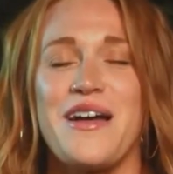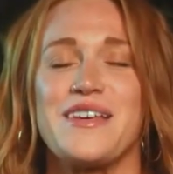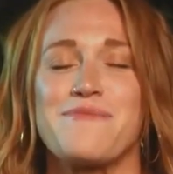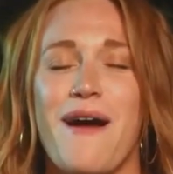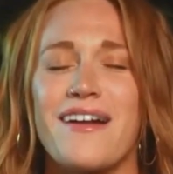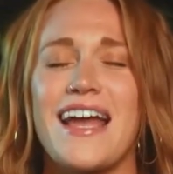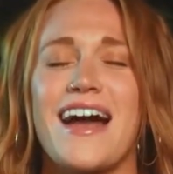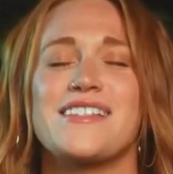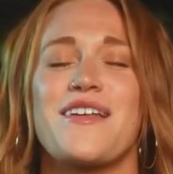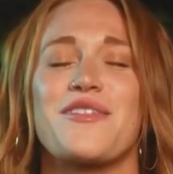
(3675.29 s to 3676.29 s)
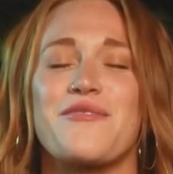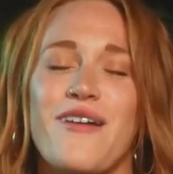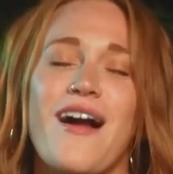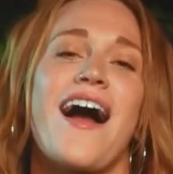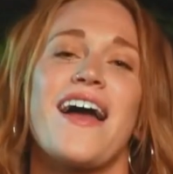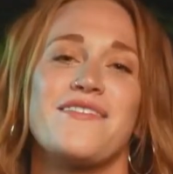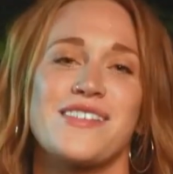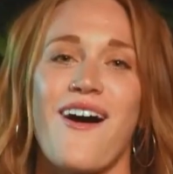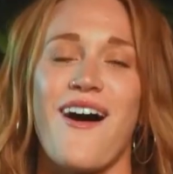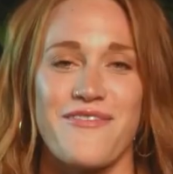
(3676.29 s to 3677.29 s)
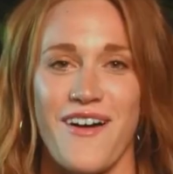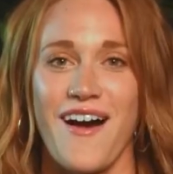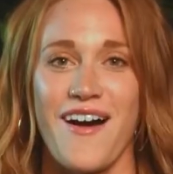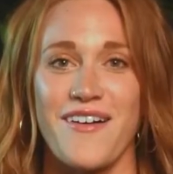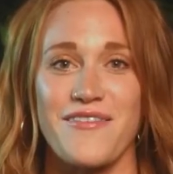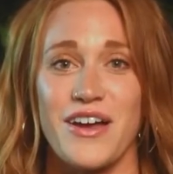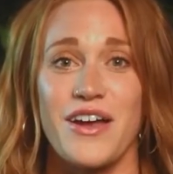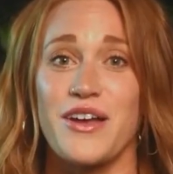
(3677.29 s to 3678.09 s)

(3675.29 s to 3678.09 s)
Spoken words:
this podcast thrives off of